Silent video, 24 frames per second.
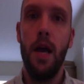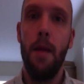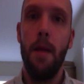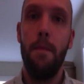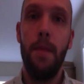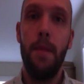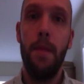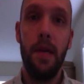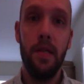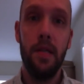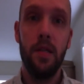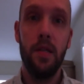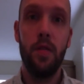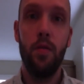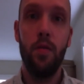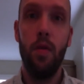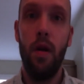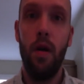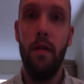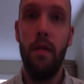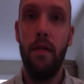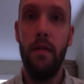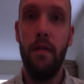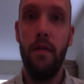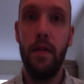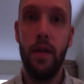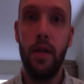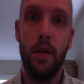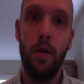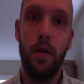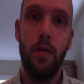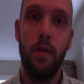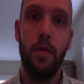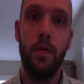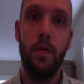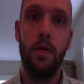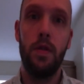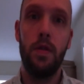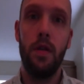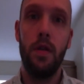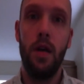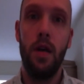Best tool I've ever used.